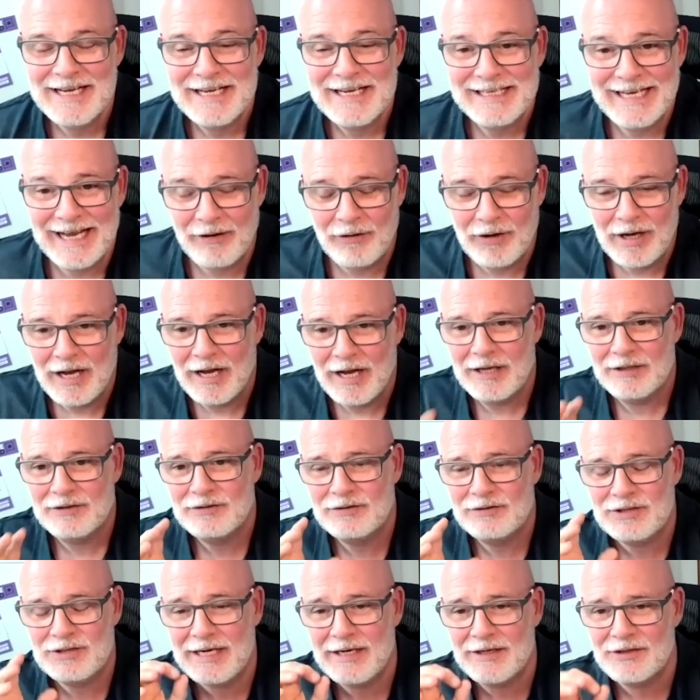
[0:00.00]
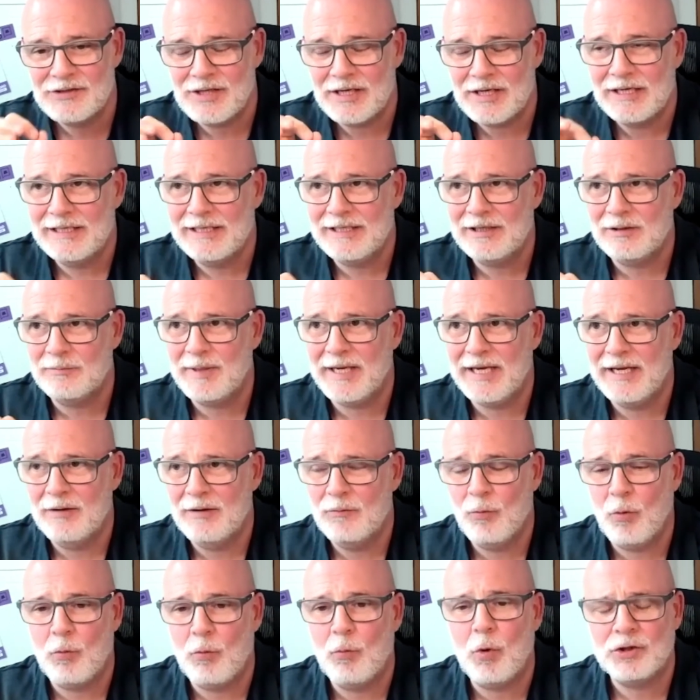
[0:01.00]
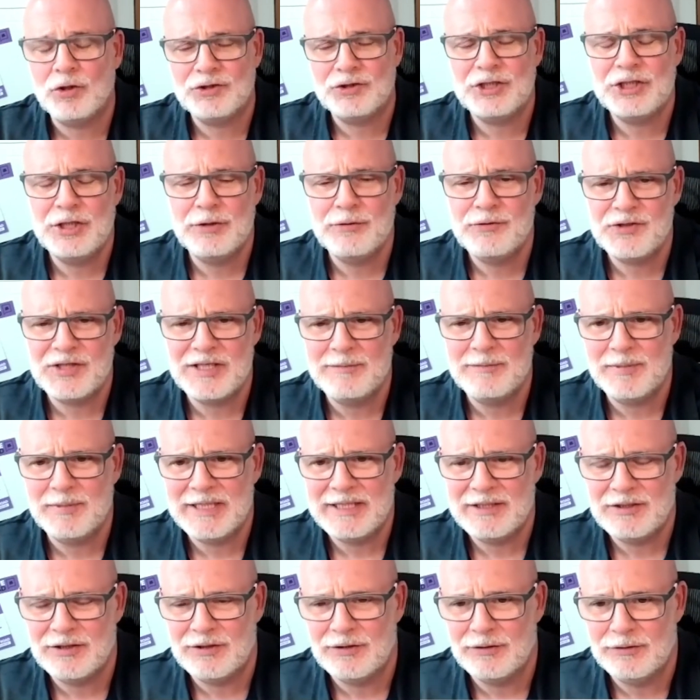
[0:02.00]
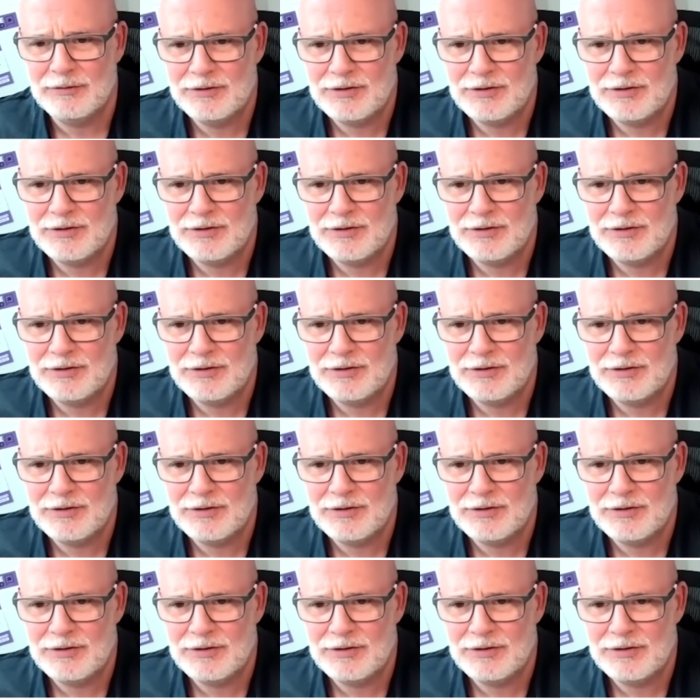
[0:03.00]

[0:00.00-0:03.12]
Now, tell us a little bit, what do UCB do?